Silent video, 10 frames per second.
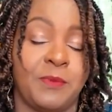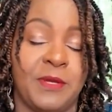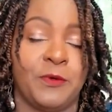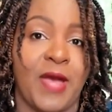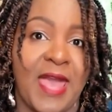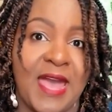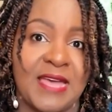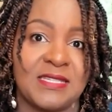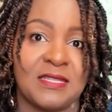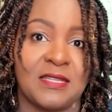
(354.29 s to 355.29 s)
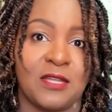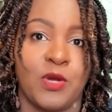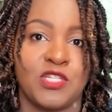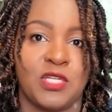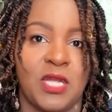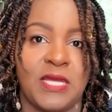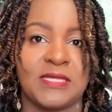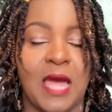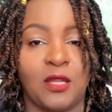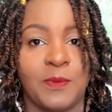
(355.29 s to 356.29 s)
people ask the question,
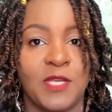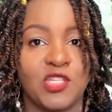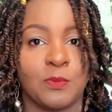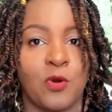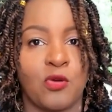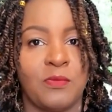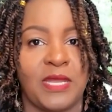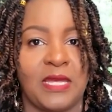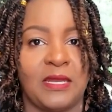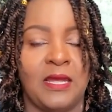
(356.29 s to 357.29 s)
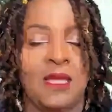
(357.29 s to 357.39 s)
is alopecia permanent?